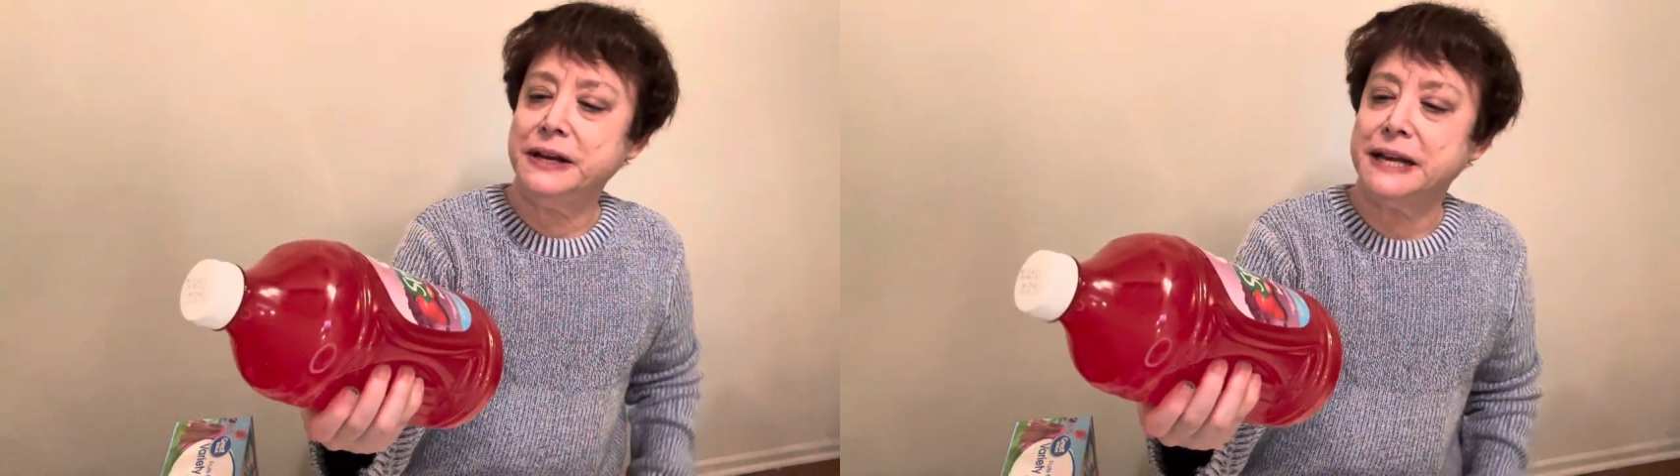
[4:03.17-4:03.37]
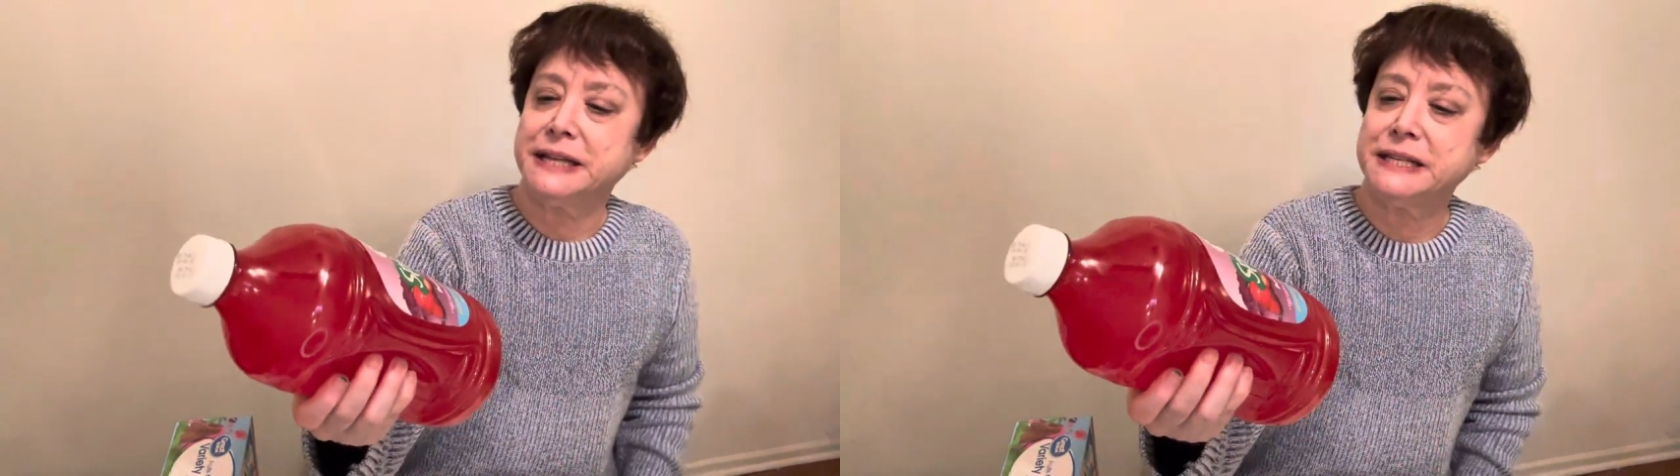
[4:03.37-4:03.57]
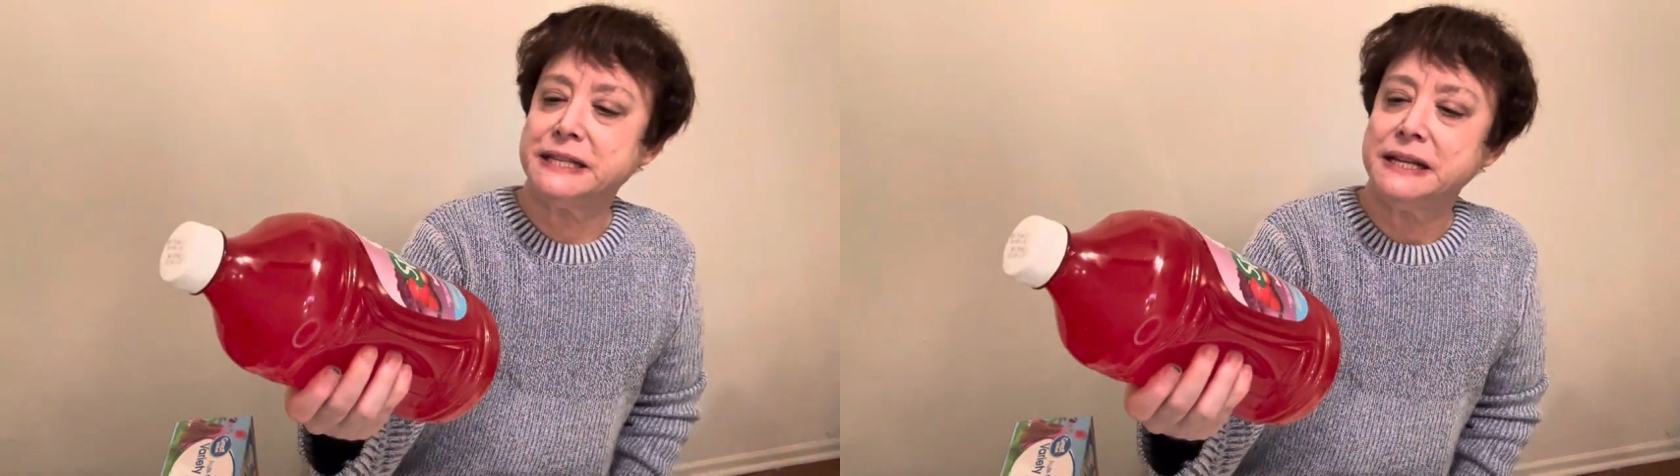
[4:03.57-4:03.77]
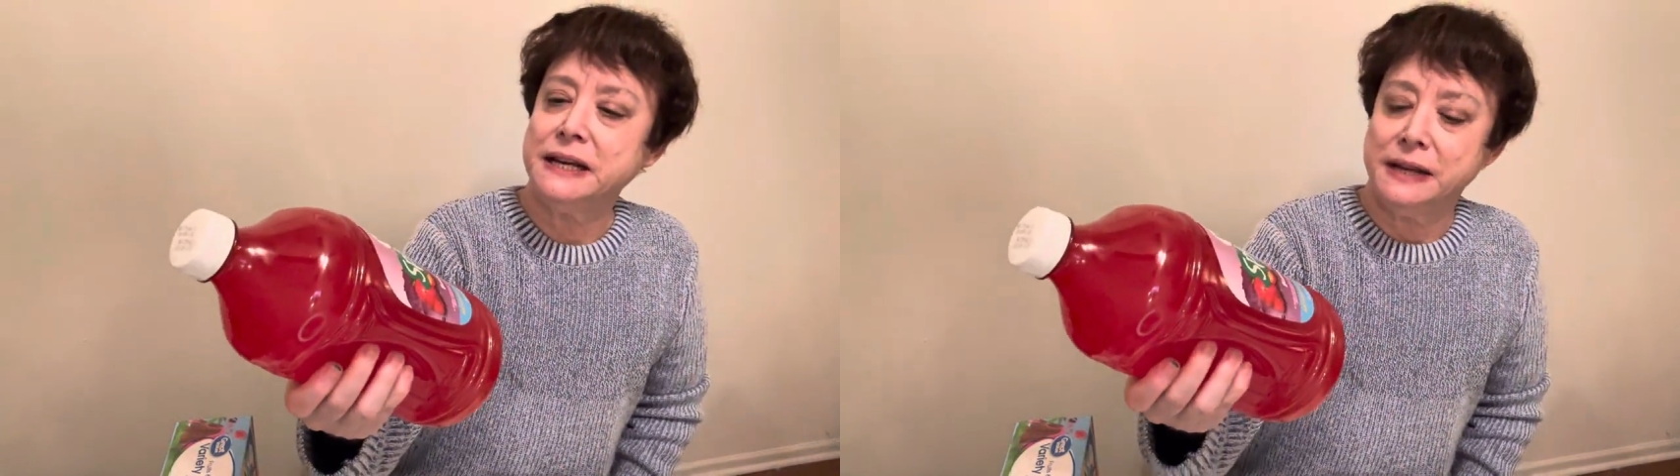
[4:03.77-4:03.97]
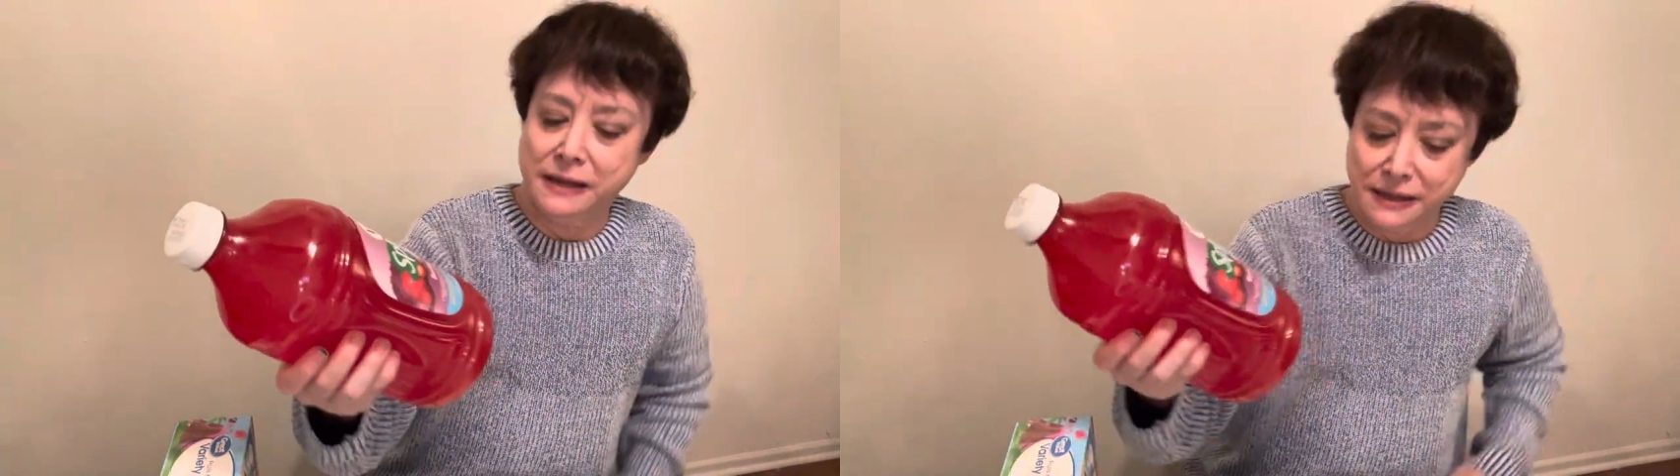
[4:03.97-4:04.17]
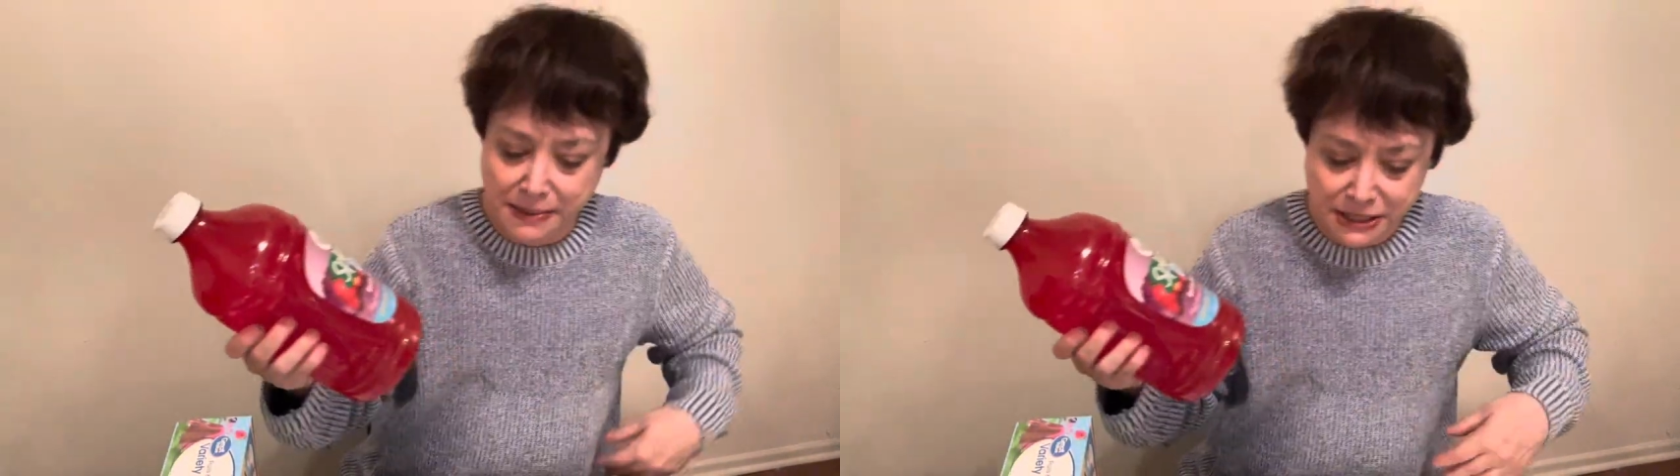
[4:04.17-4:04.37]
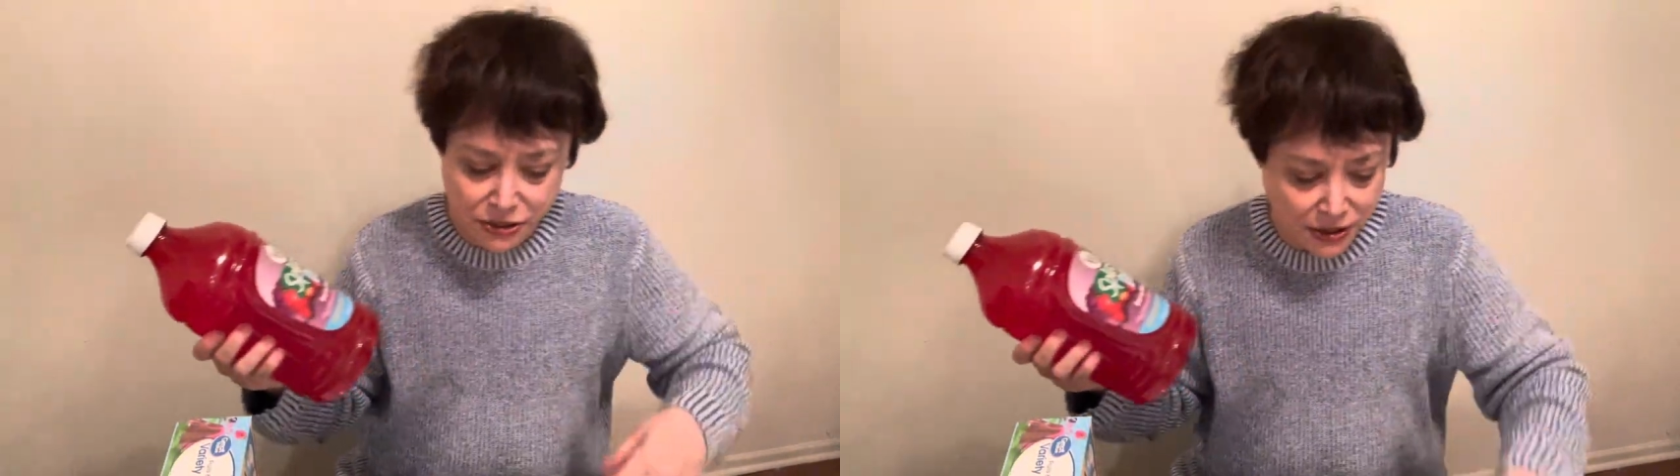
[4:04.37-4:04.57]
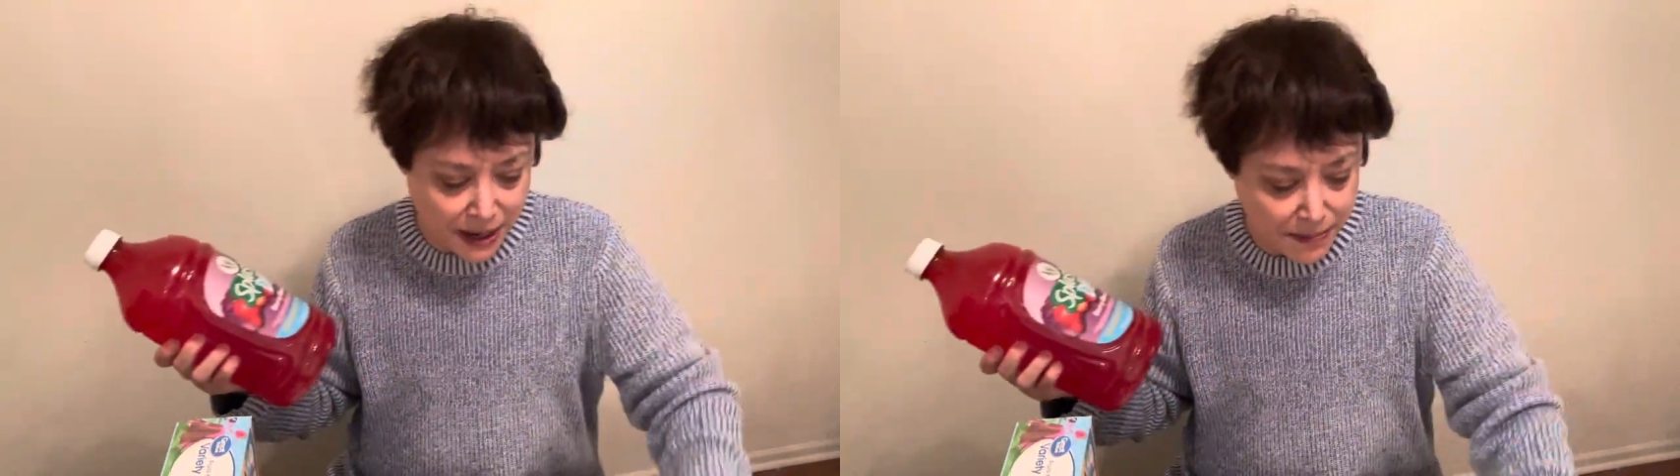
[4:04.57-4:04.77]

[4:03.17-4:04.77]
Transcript: It's, let me turn up